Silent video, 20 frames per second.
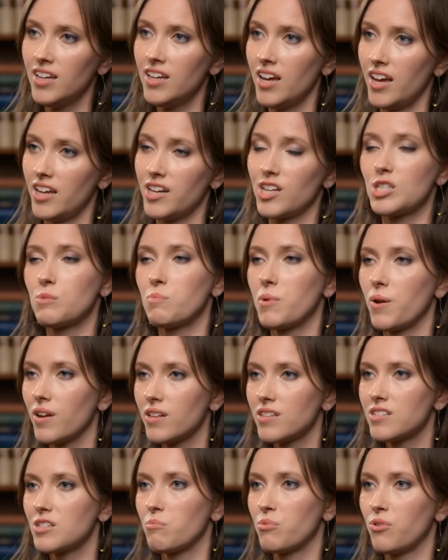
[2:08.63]
An
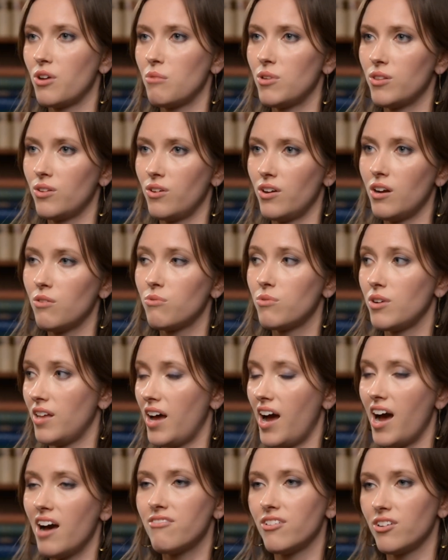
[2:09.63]
experienced employment lawyer will
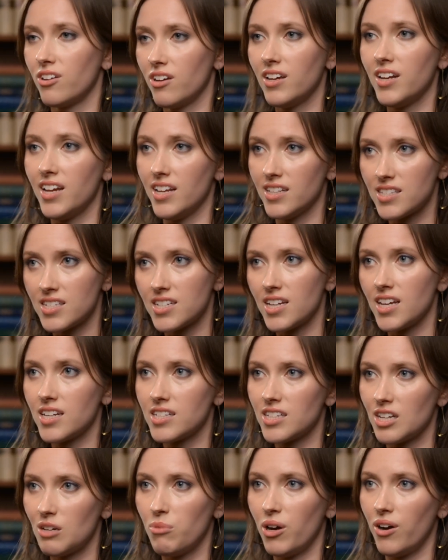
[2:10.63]
have a good
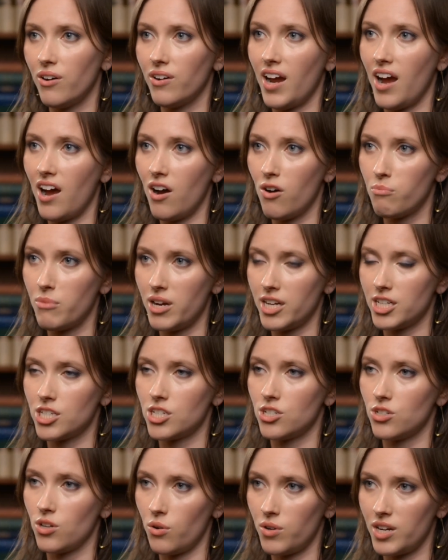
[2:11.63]
instinct about how much
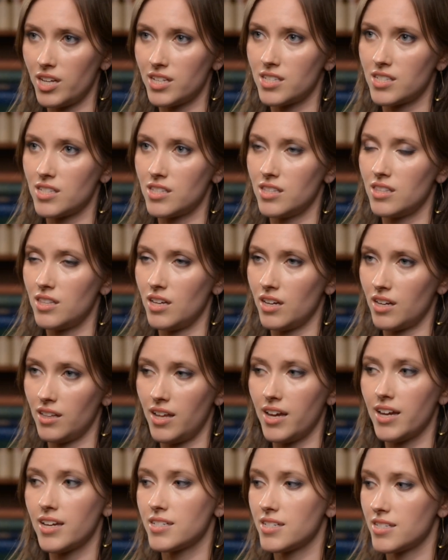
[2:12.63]
notice the
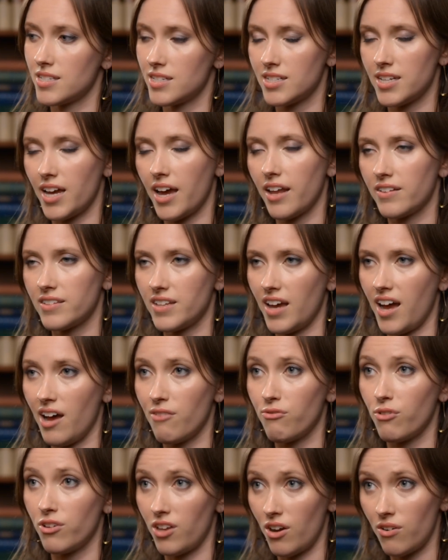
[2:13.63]
client is entitled to have
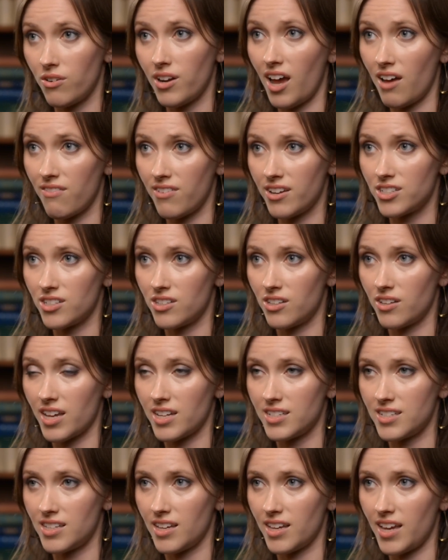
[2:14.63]
without having to look
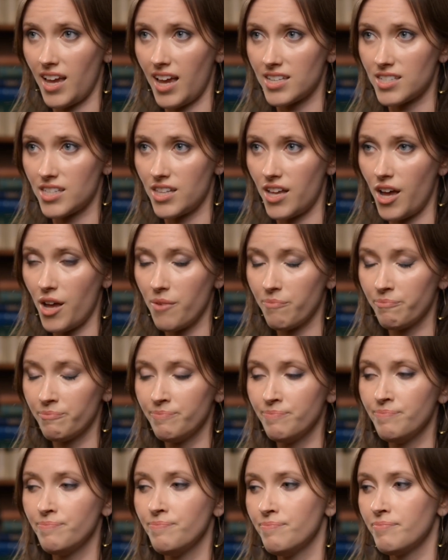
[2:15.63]
into the case law.
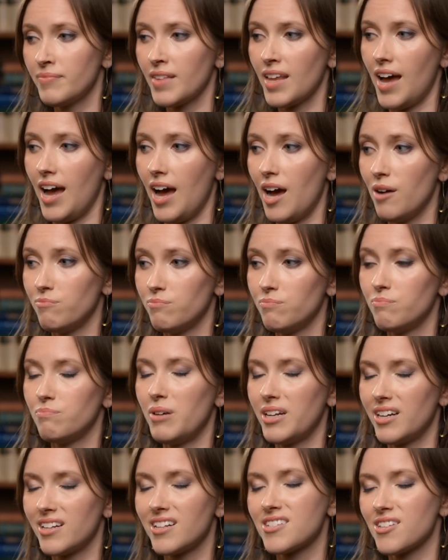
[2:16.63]

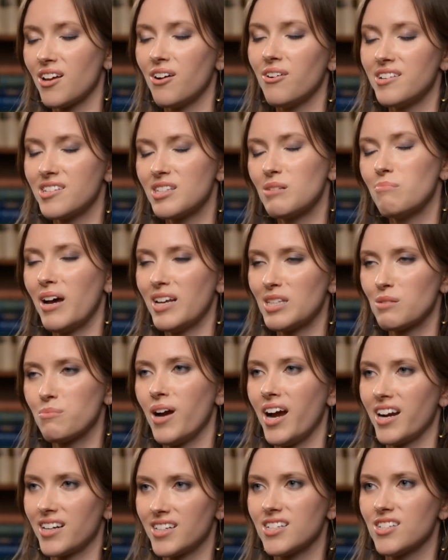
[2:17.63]
But it is always the best
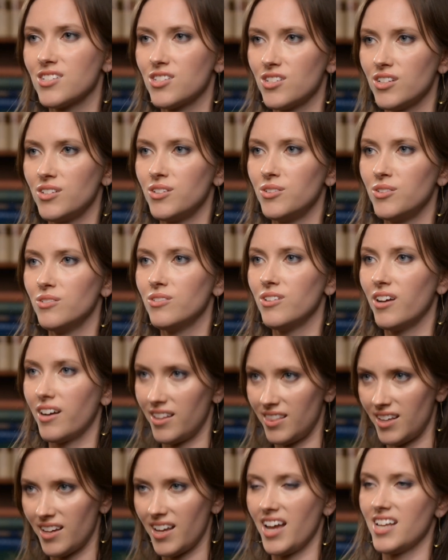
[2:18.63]
practice to look at
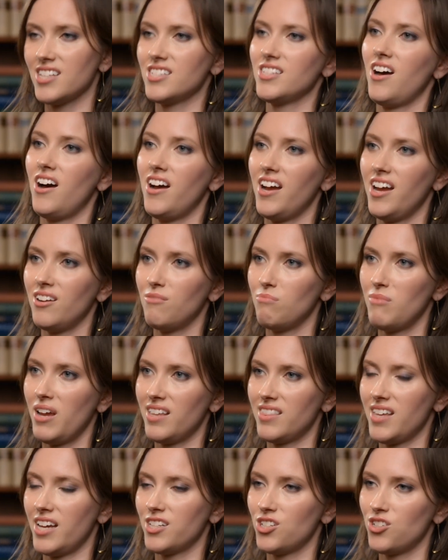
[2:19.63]
the case law and make
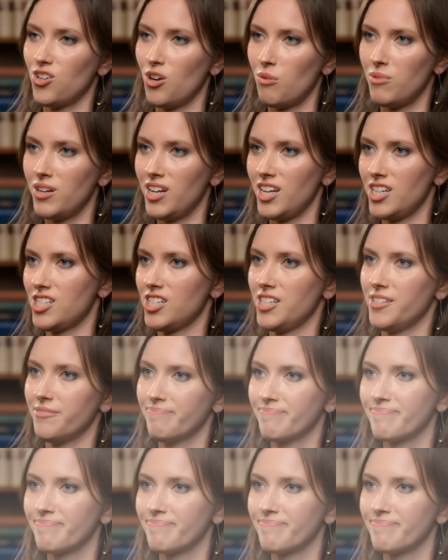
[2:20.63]
that determination.